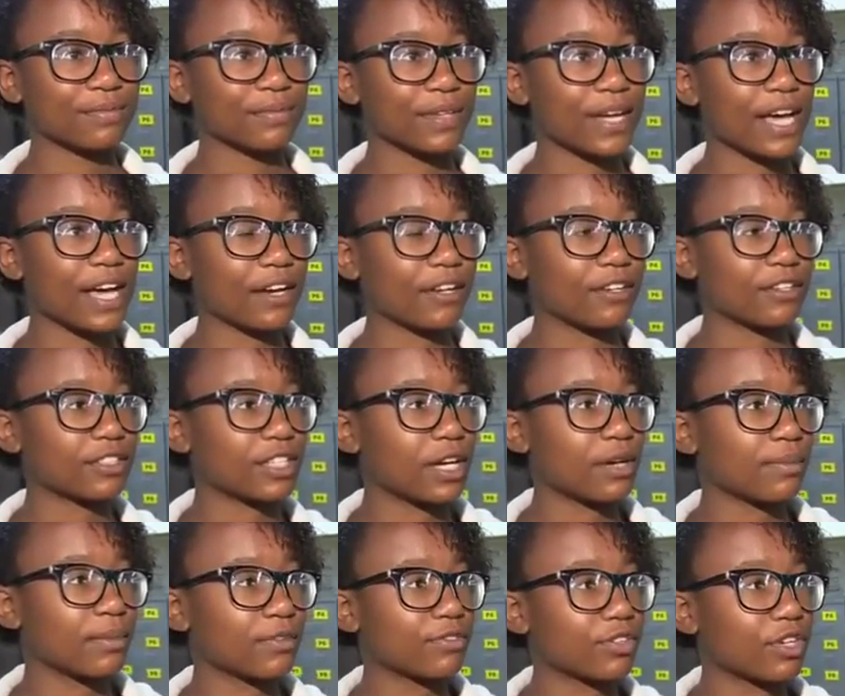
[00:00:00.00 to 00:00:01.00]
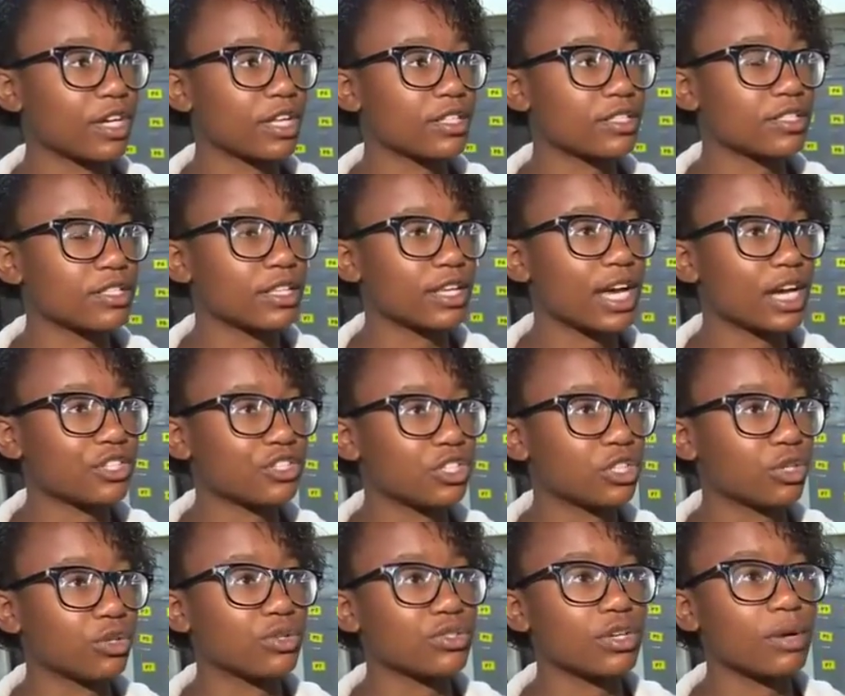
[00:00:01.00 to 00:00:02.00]
I had a good time with my friends and
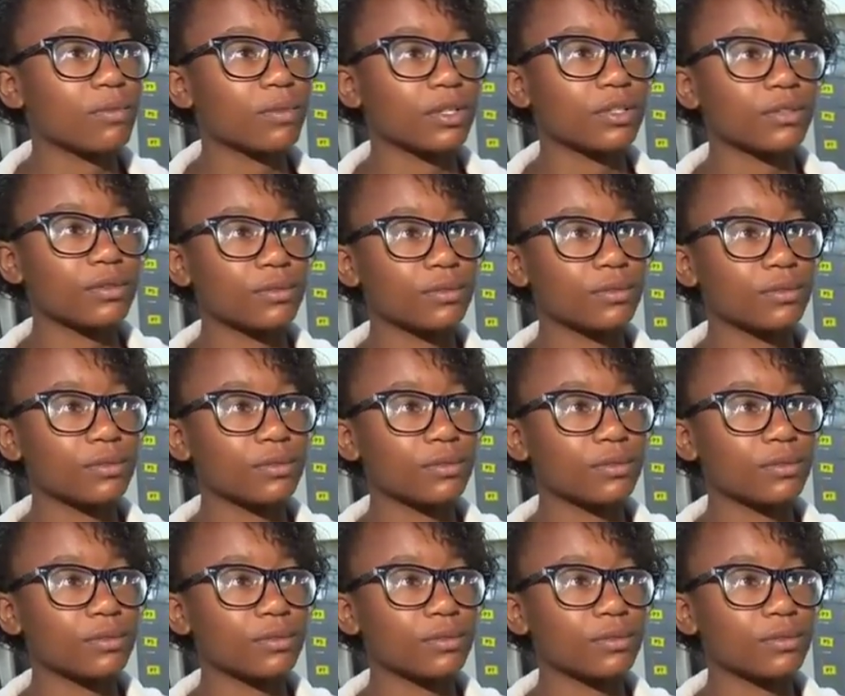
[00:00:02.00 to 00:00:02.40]
actually learned something.